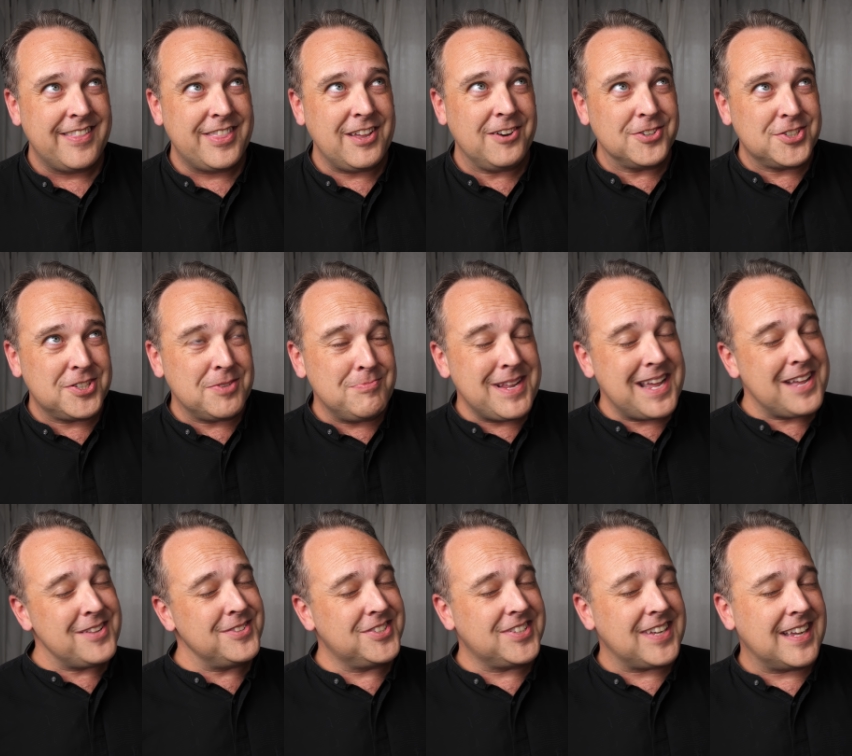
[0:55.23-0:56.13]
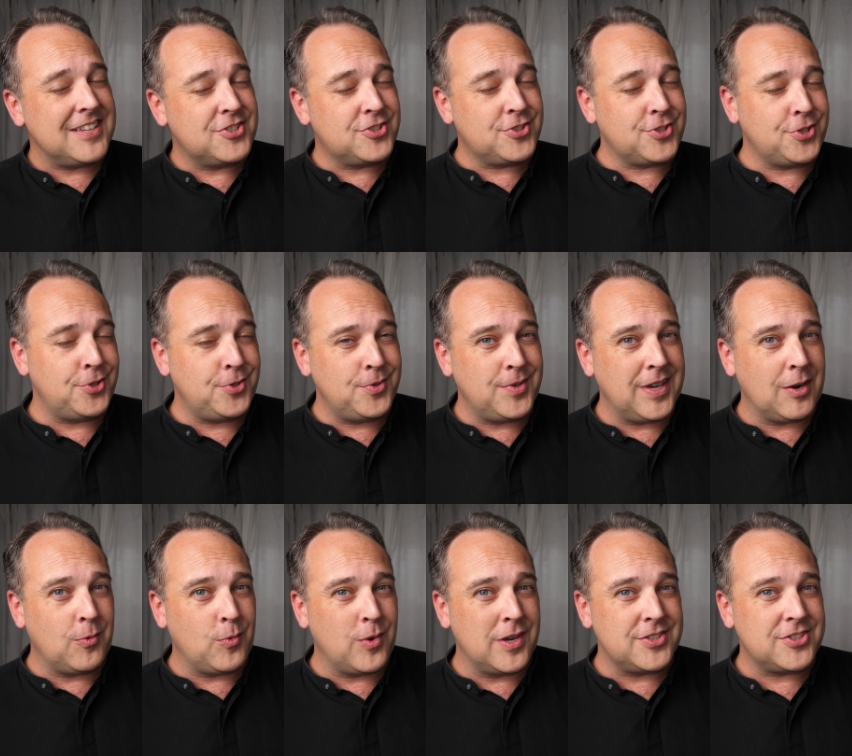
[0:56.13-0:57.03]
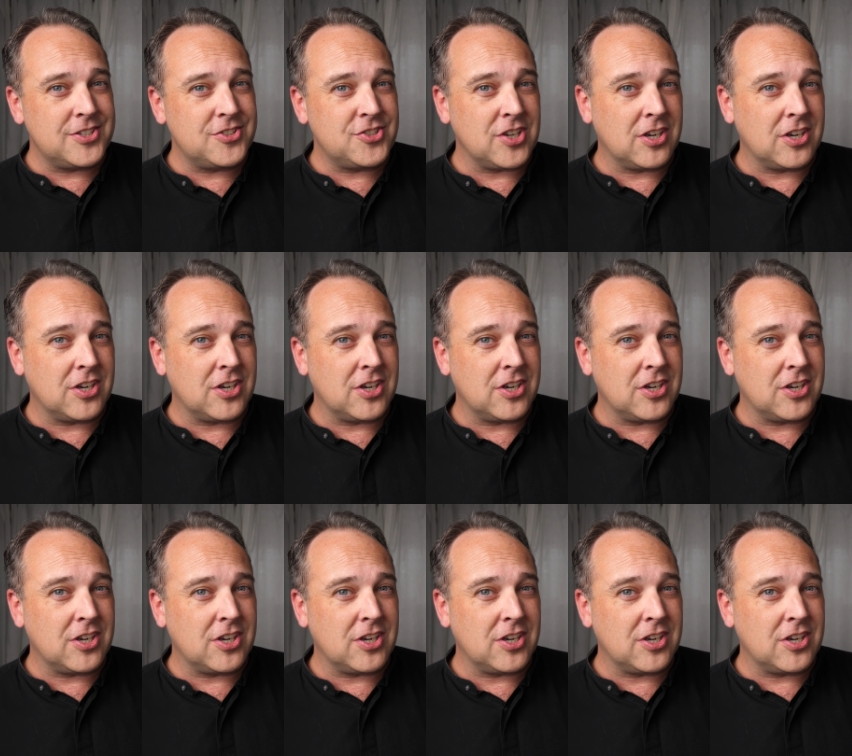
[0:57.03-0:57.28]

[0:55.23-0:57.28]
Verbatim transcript: There are some downsides too, and I want to